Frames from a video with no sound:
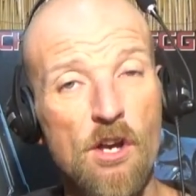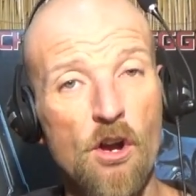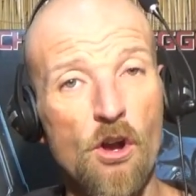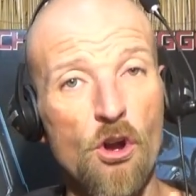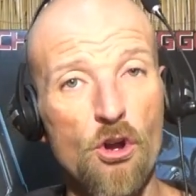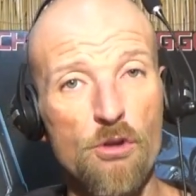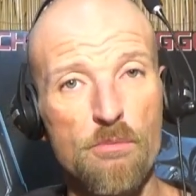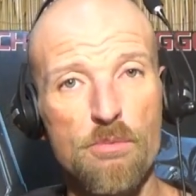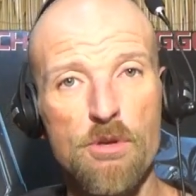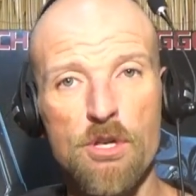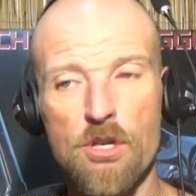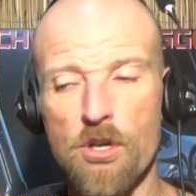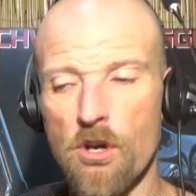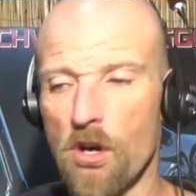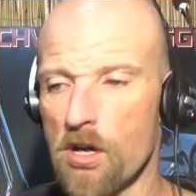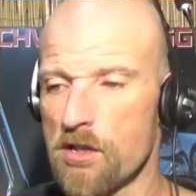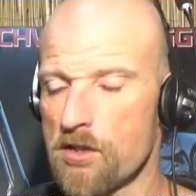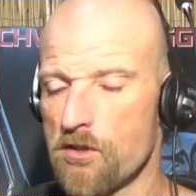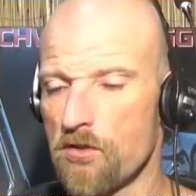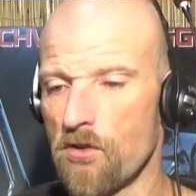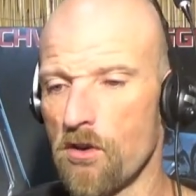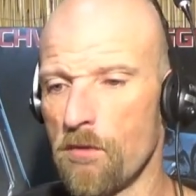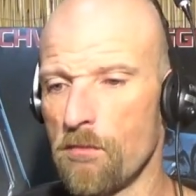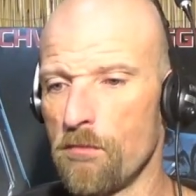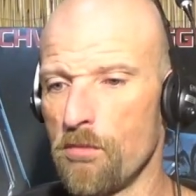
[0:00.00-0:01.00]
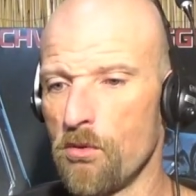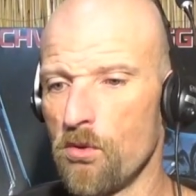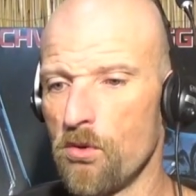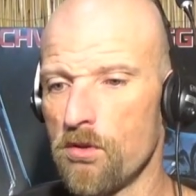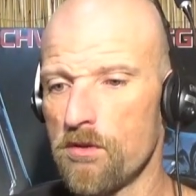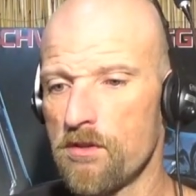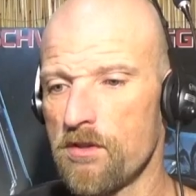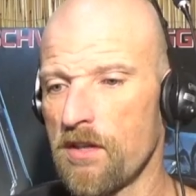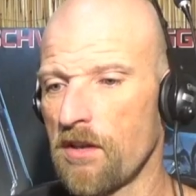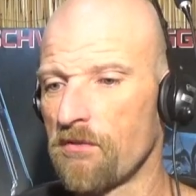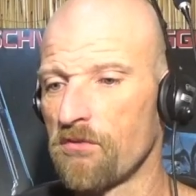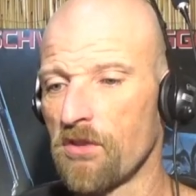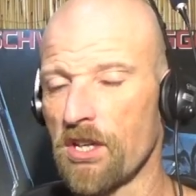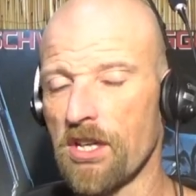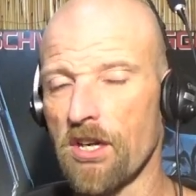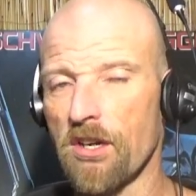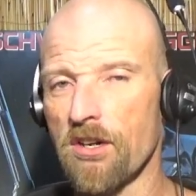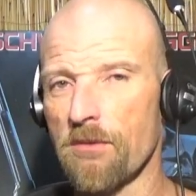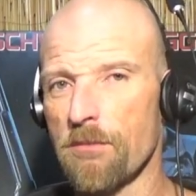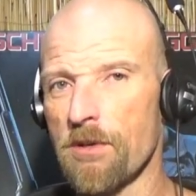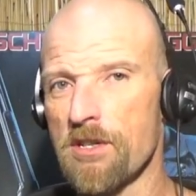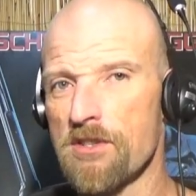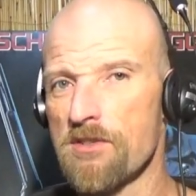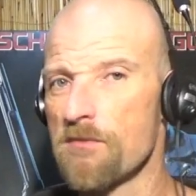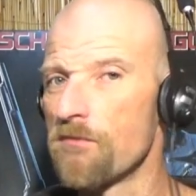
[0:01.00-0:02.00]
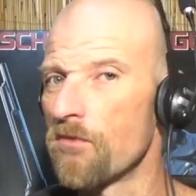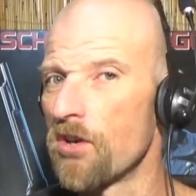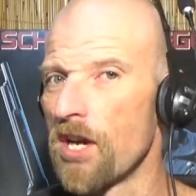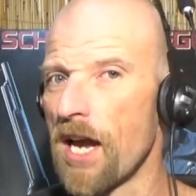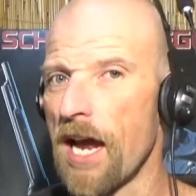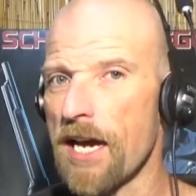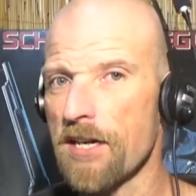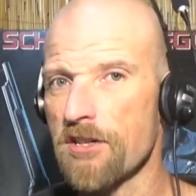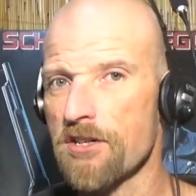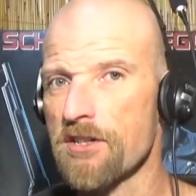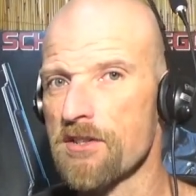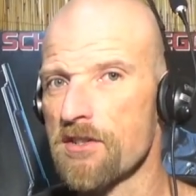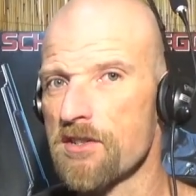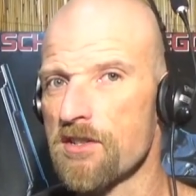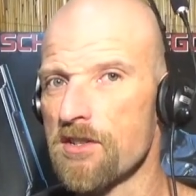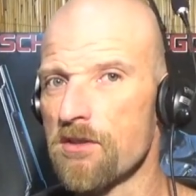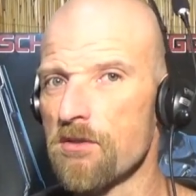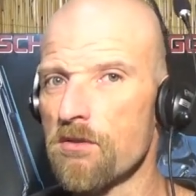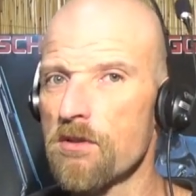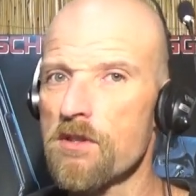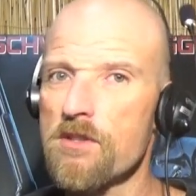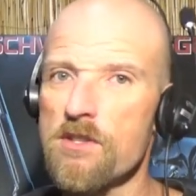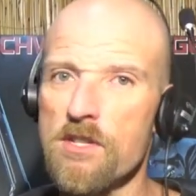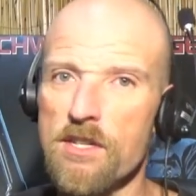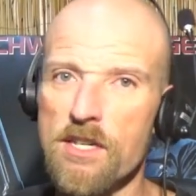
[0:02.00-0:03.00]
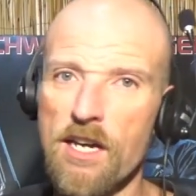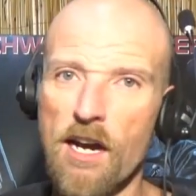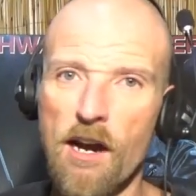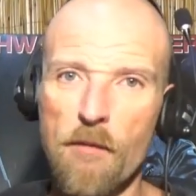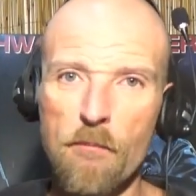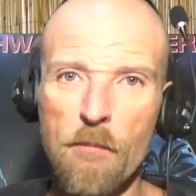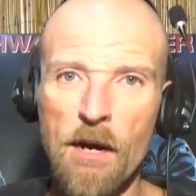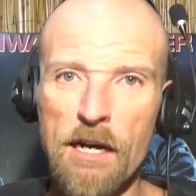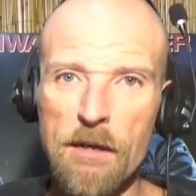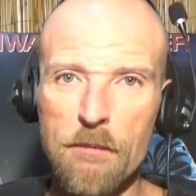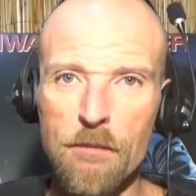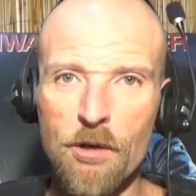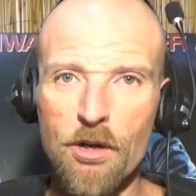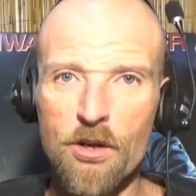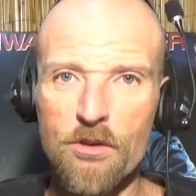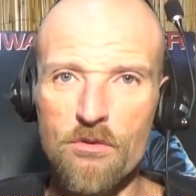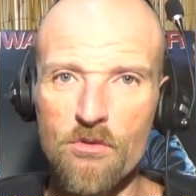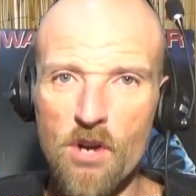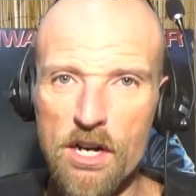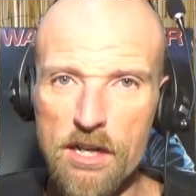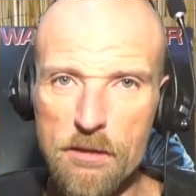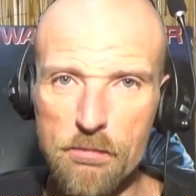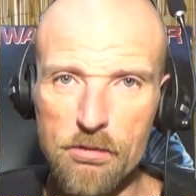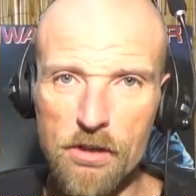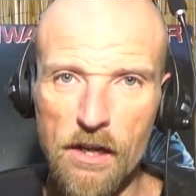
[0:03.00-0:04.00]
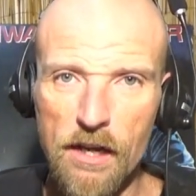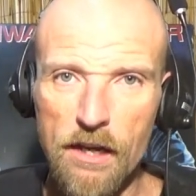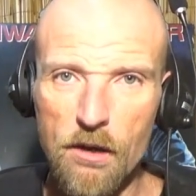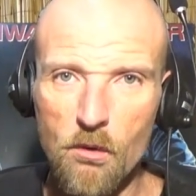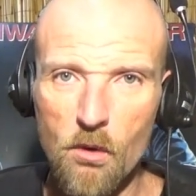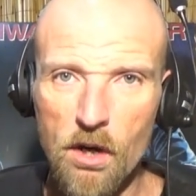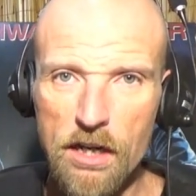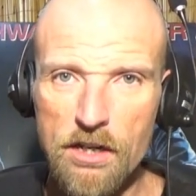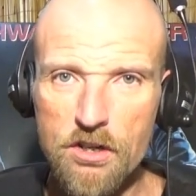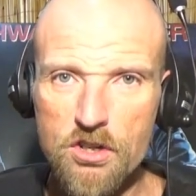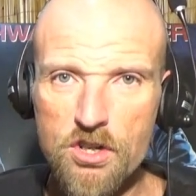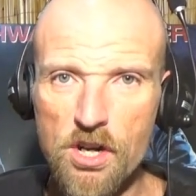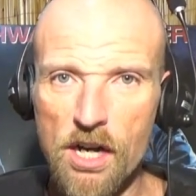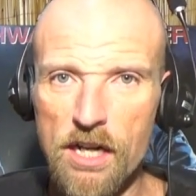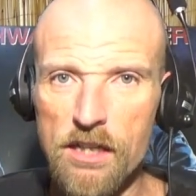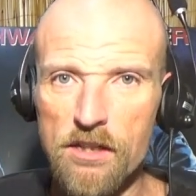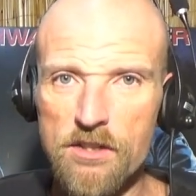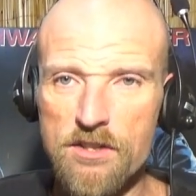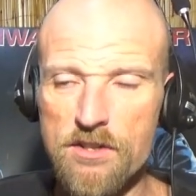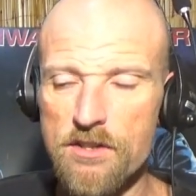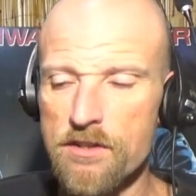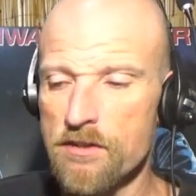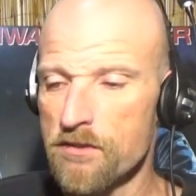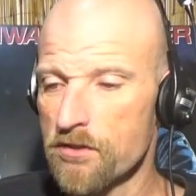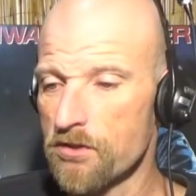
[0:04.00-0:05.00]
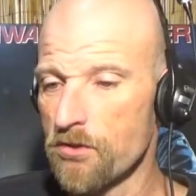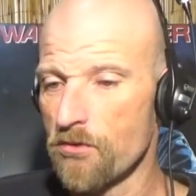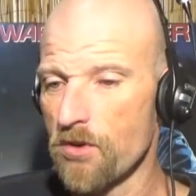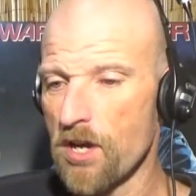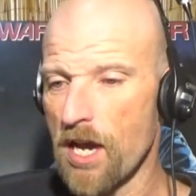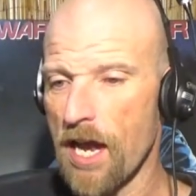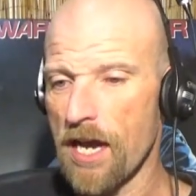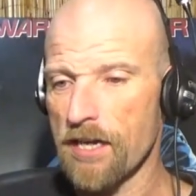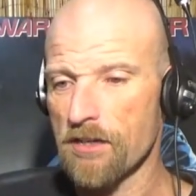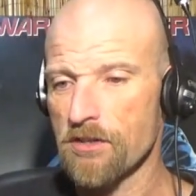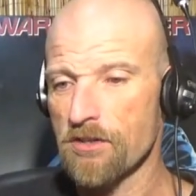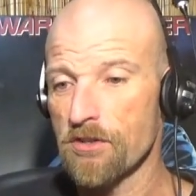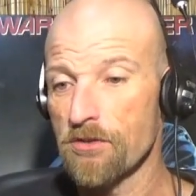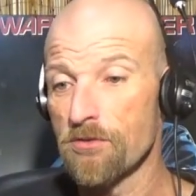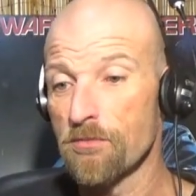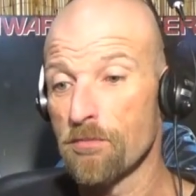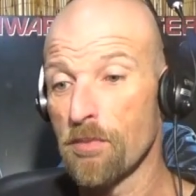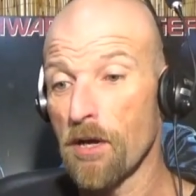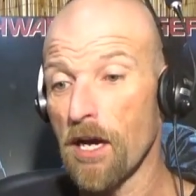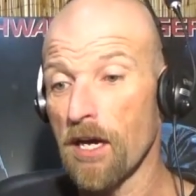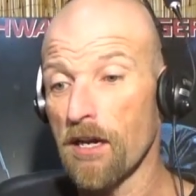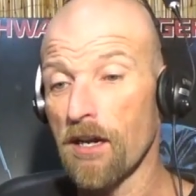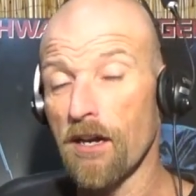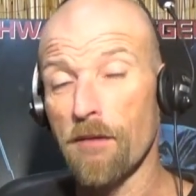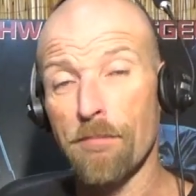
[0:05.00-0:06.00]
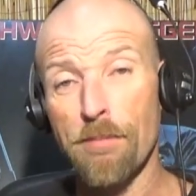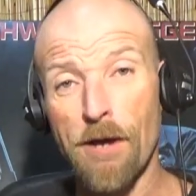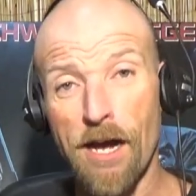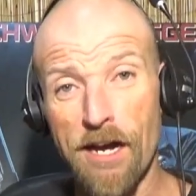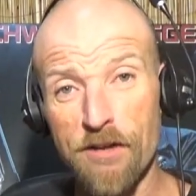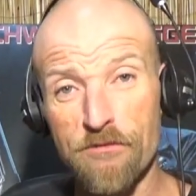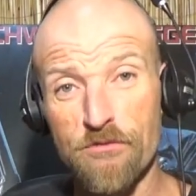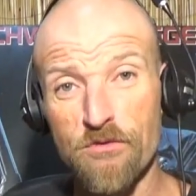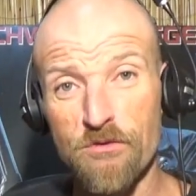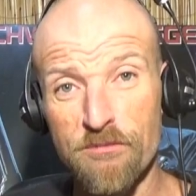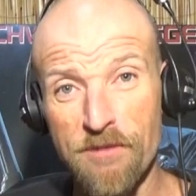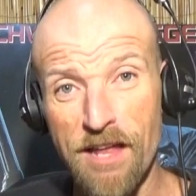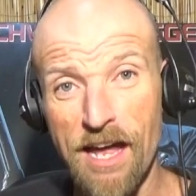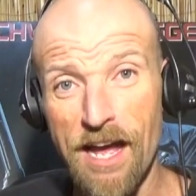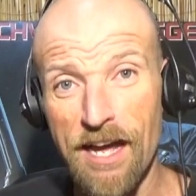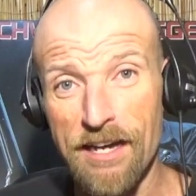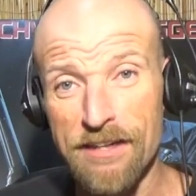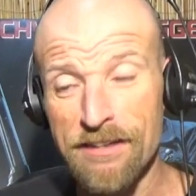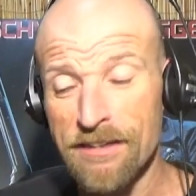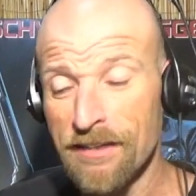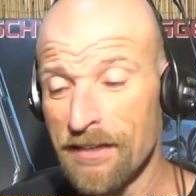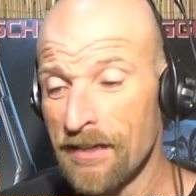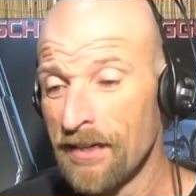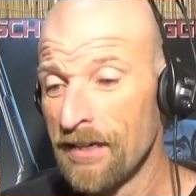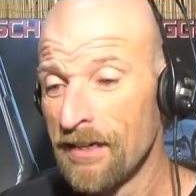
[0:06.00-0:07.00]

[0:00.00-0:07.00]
I hope you guys are on board. Definitely going to be some reactions still because I can't make my own Ready Player One trailers to react to. But apart from that,